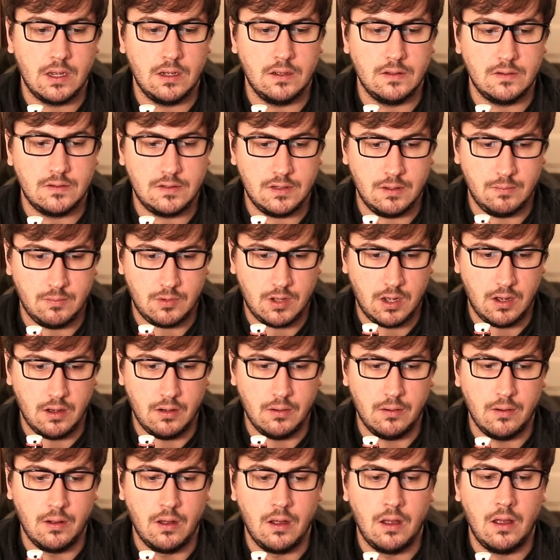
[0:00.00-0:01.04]

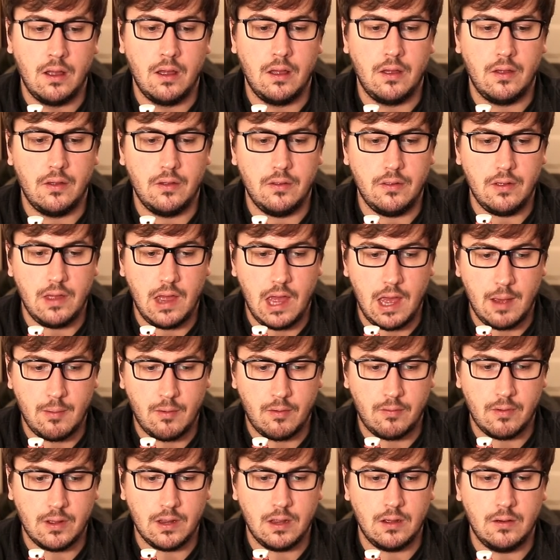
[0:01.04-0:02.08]
Simcoe,
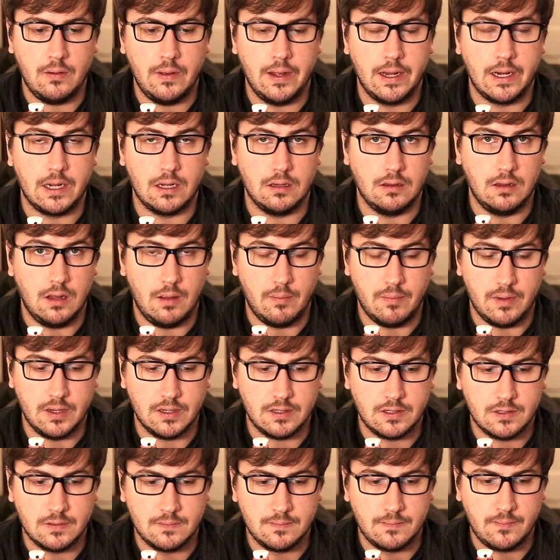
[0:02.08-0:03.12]
Amarillo, and
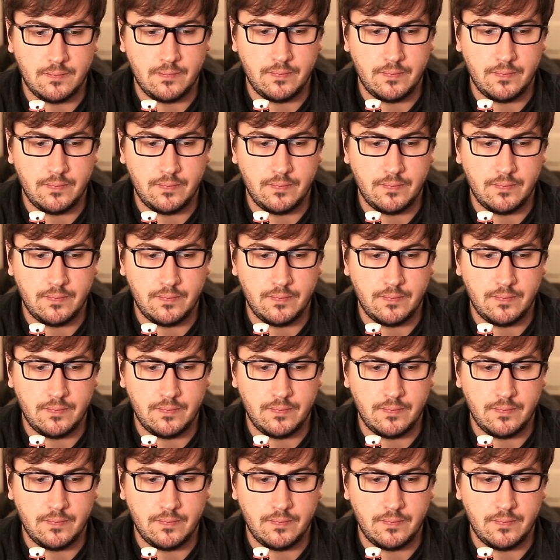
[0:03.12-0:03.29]
Columbus.